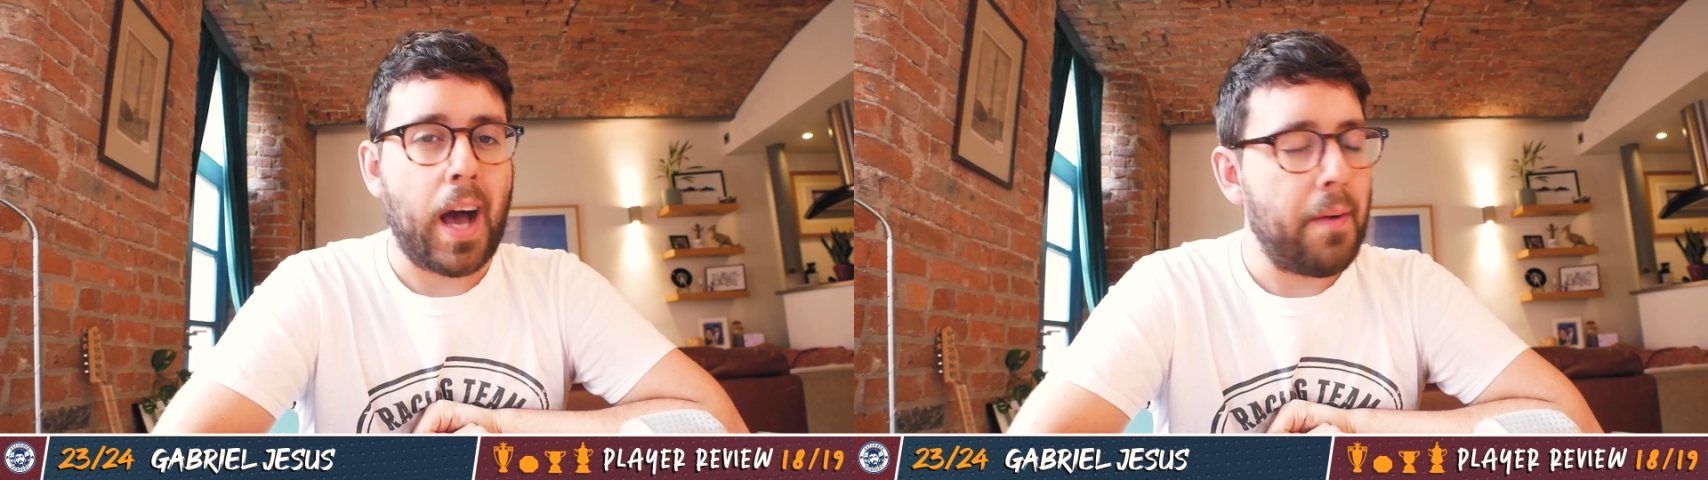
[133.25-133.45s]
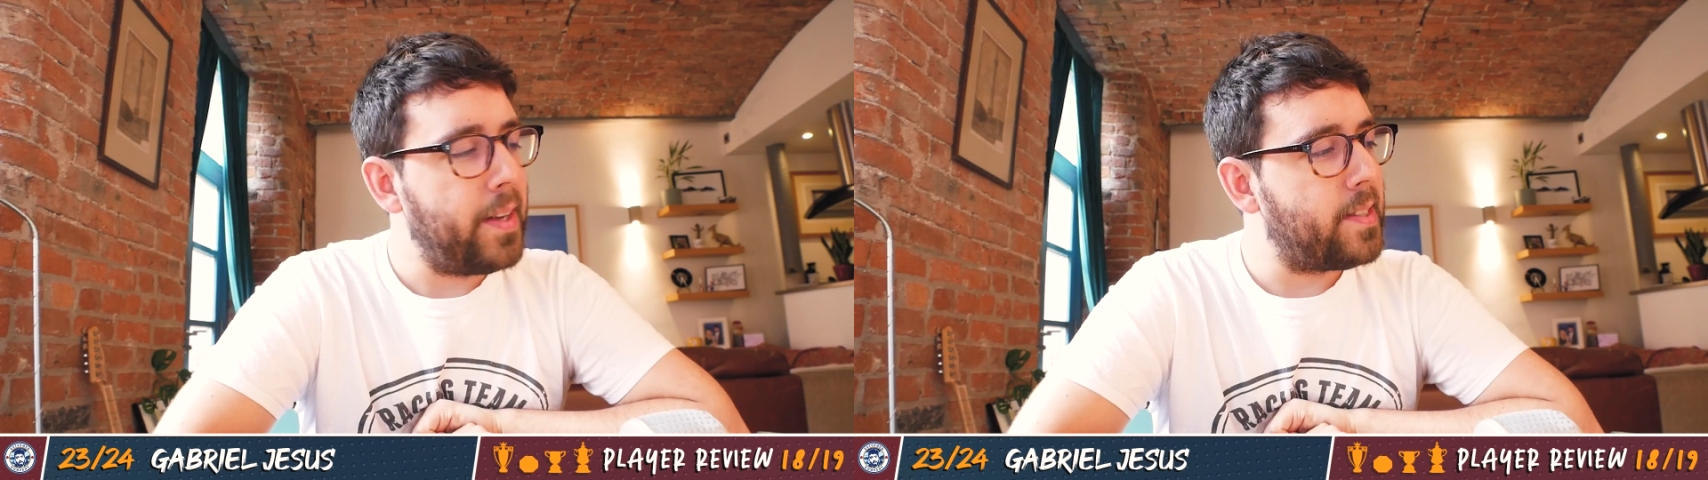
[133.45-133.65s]

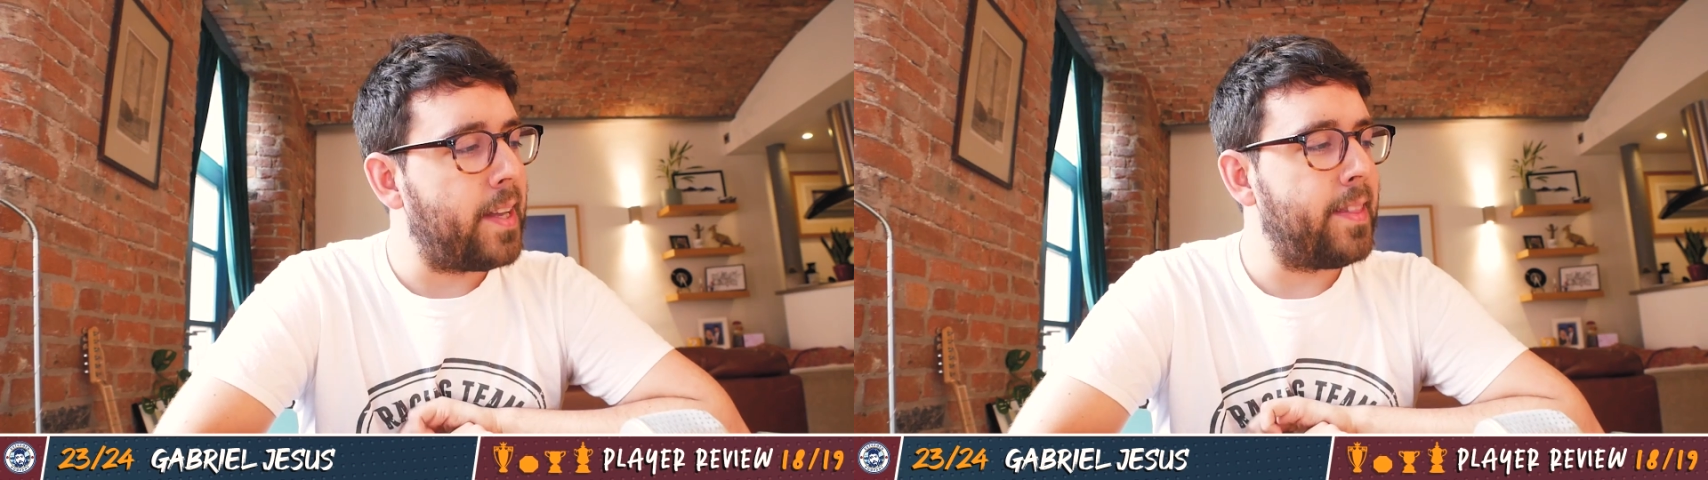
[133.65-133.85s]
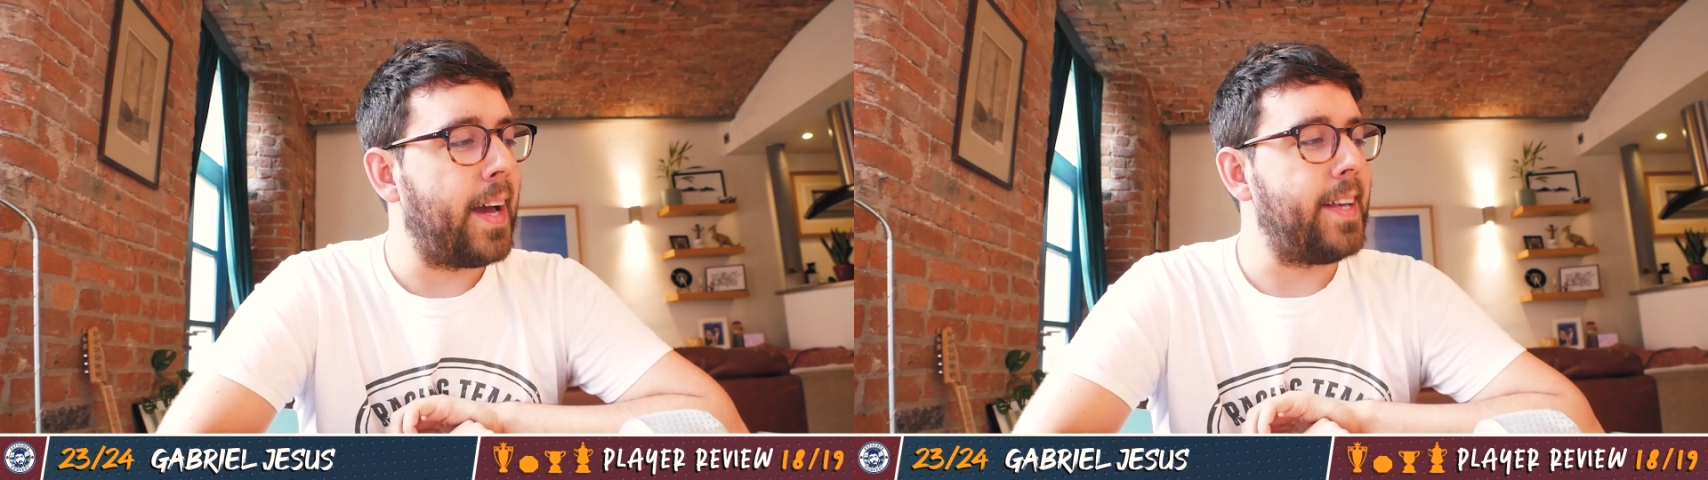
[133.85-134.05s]
Having
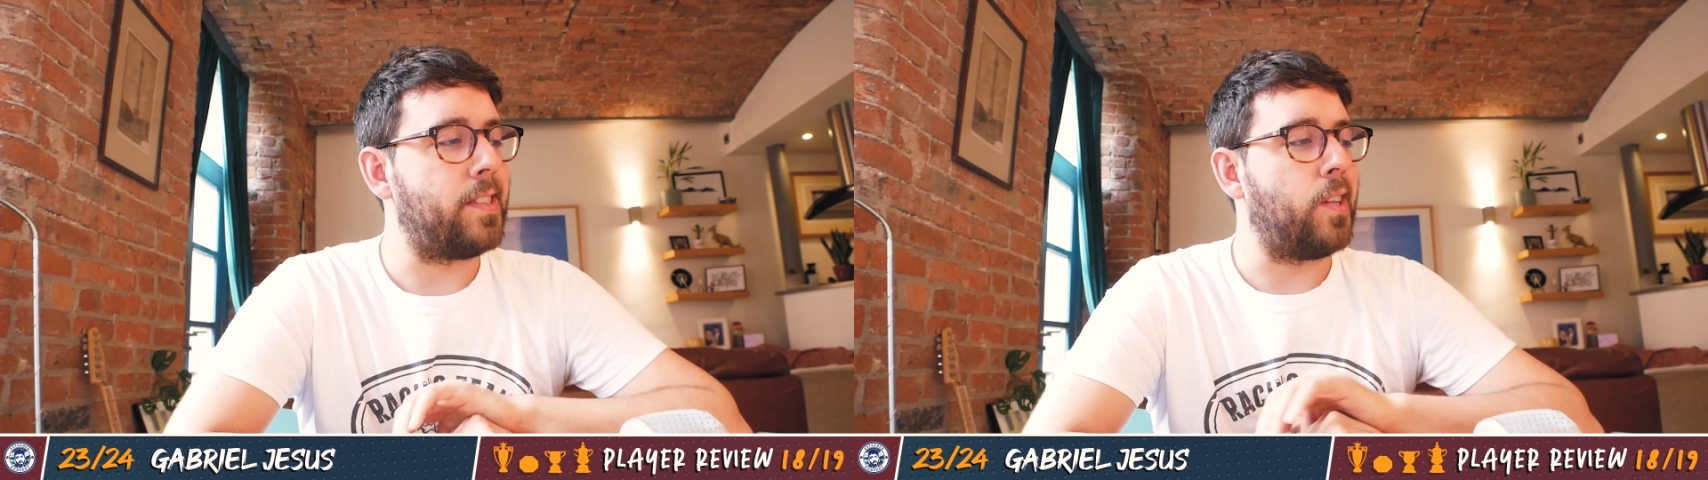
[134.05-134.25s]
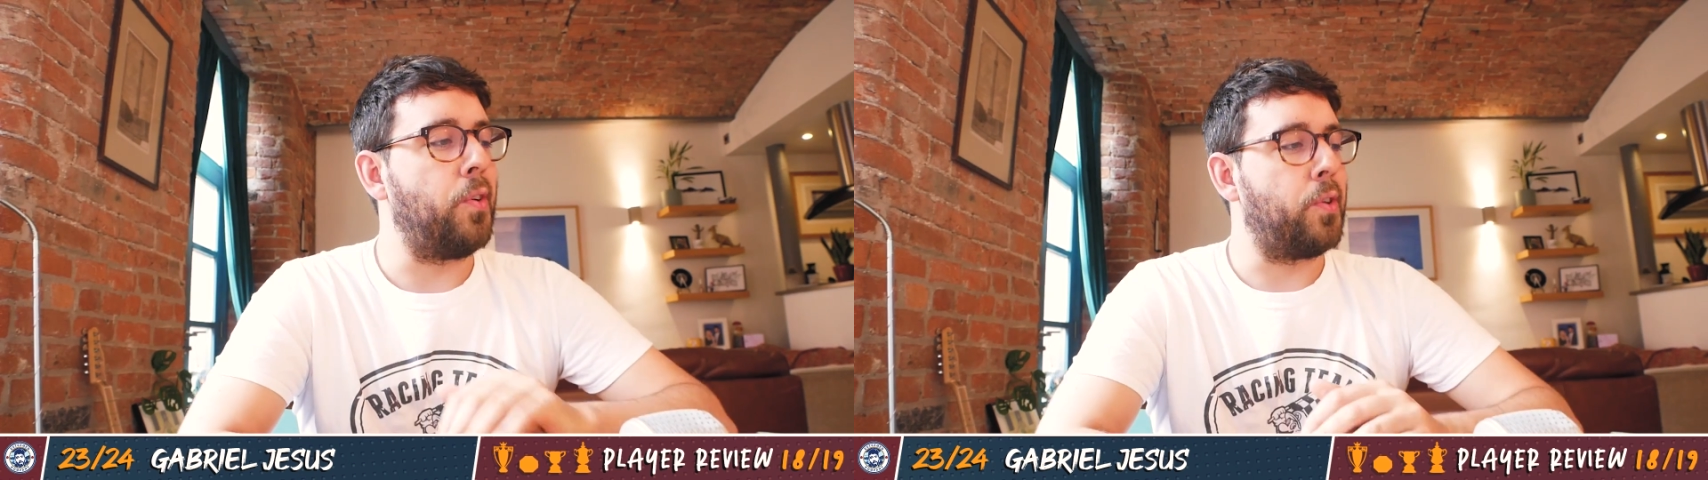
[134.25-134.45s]
said that, he
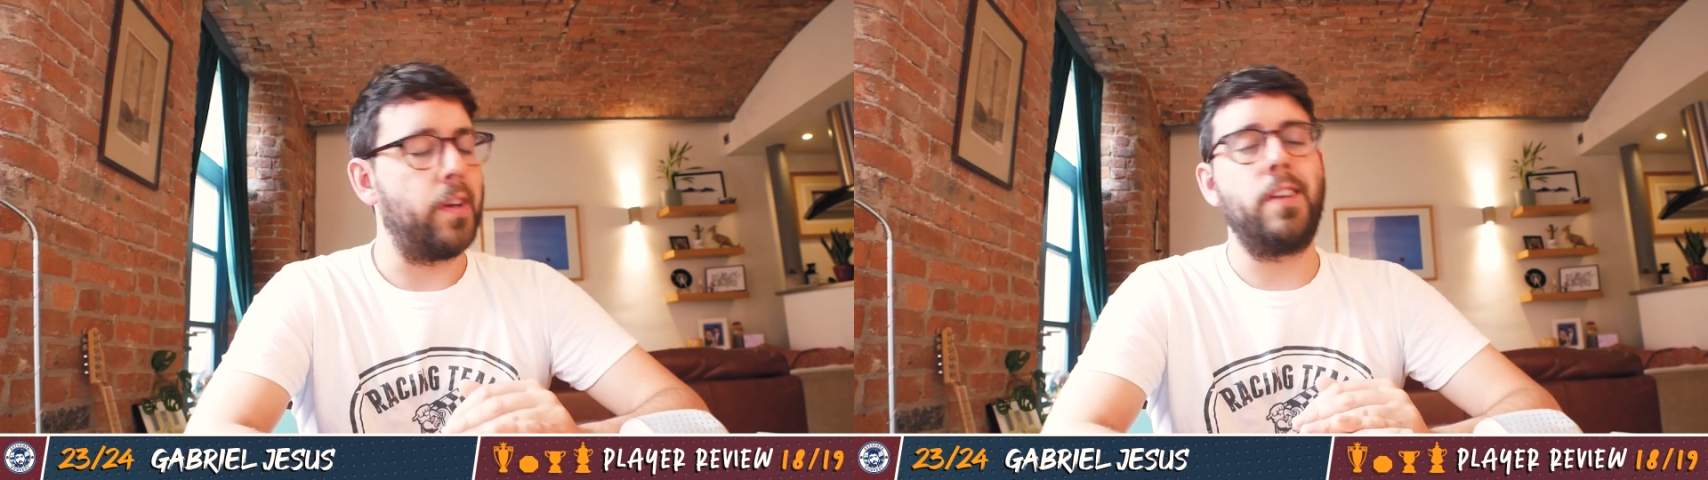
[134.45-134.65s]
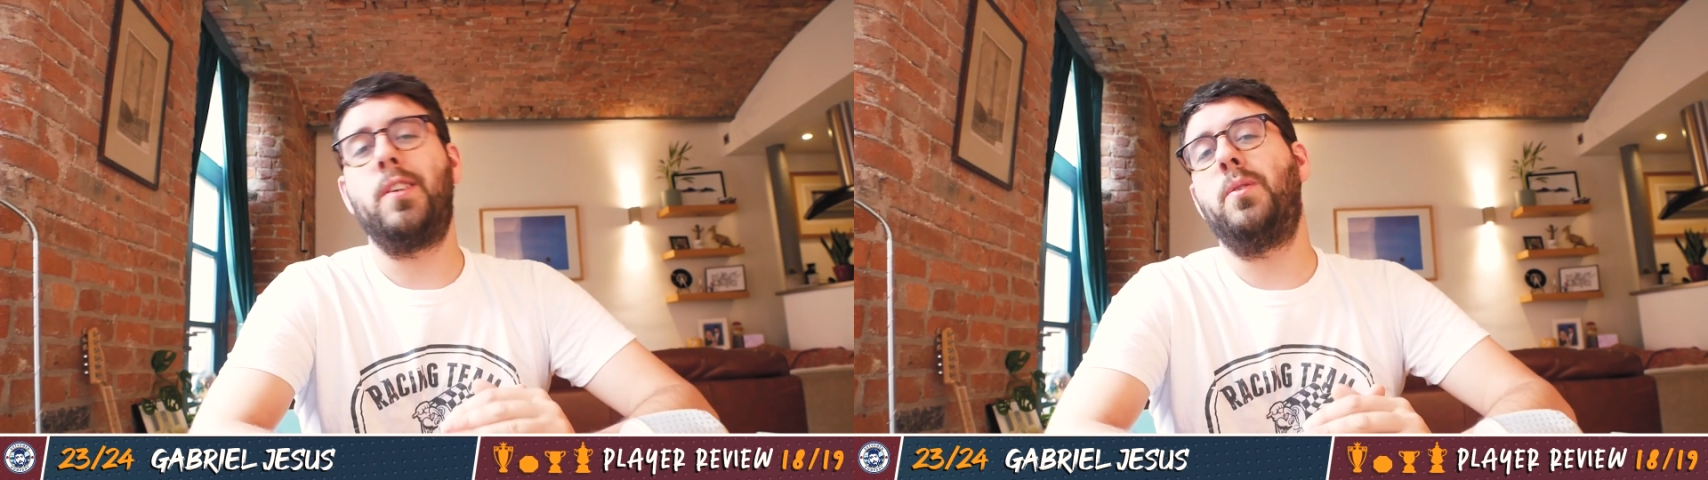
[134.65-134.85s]
still
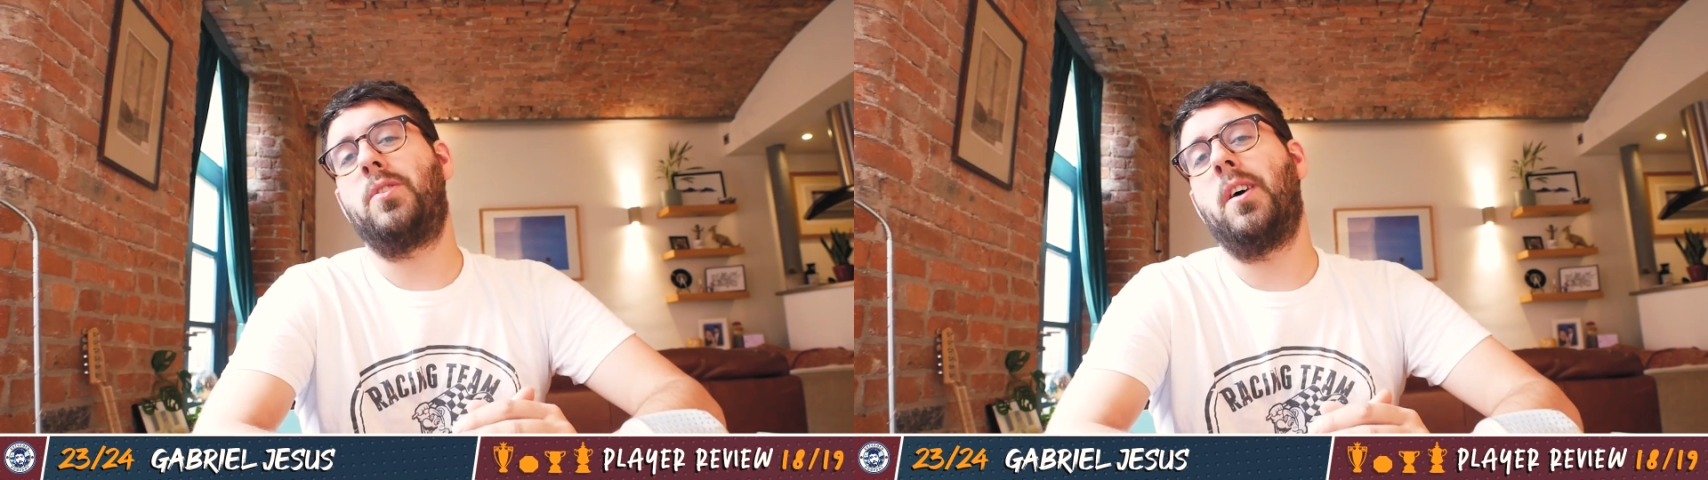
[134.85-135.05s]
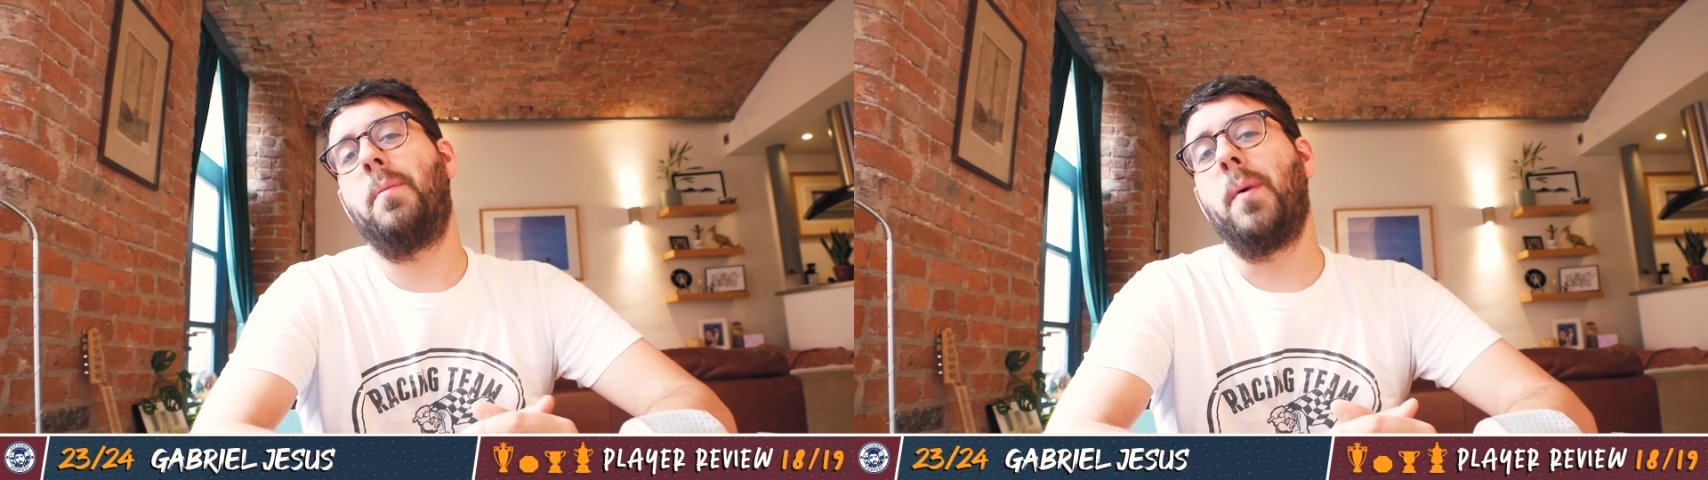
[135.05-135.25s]
couldn't
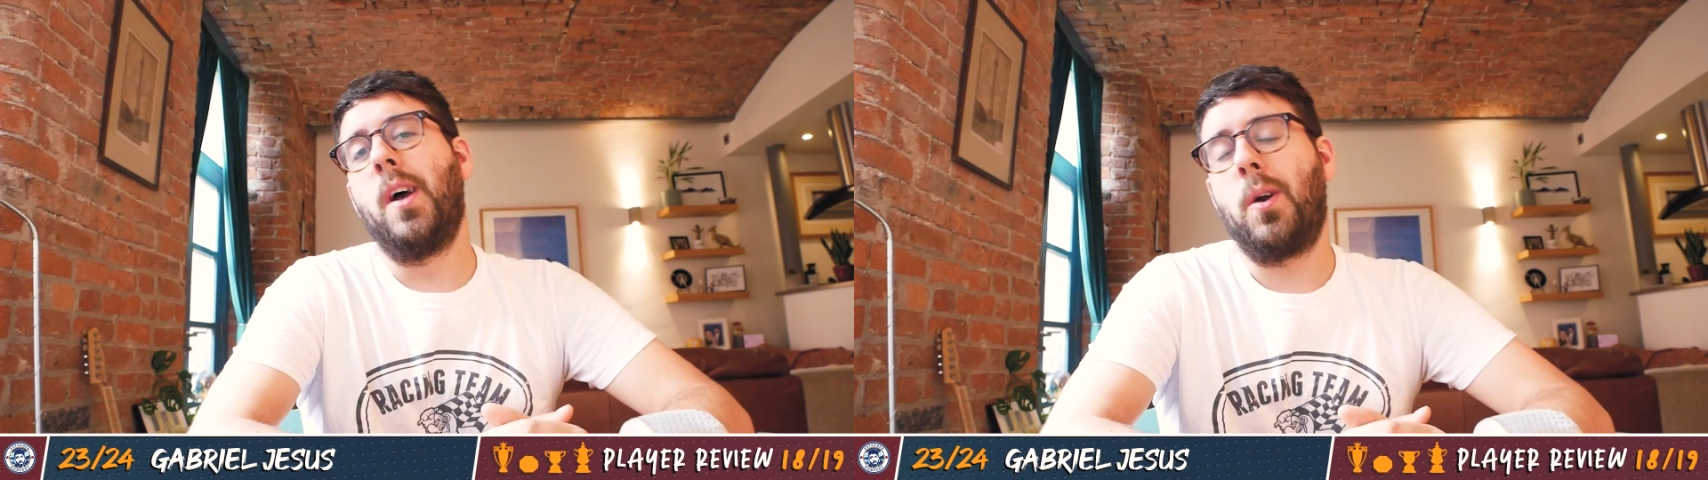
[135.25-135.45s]
usurp